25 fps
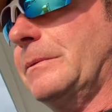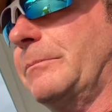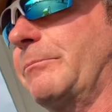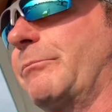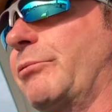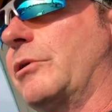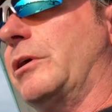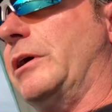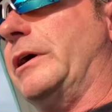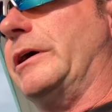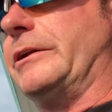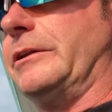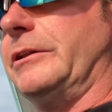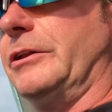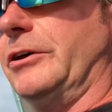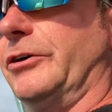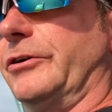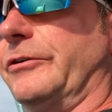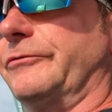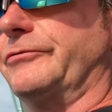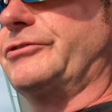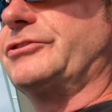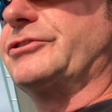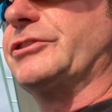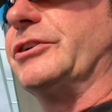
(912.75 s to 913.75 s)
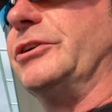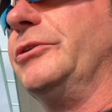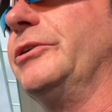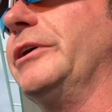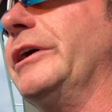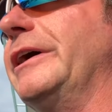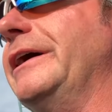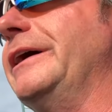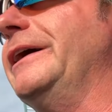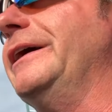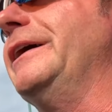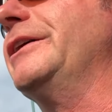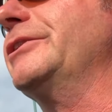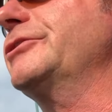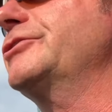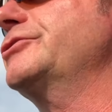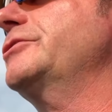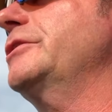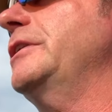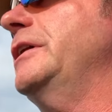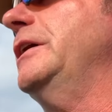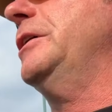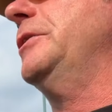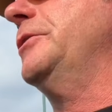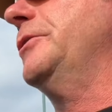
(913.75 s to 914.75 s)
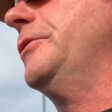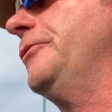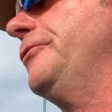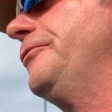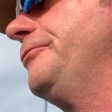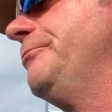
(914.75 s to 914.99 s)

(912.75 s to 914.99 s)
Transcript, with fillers: brought a load of soda ash out of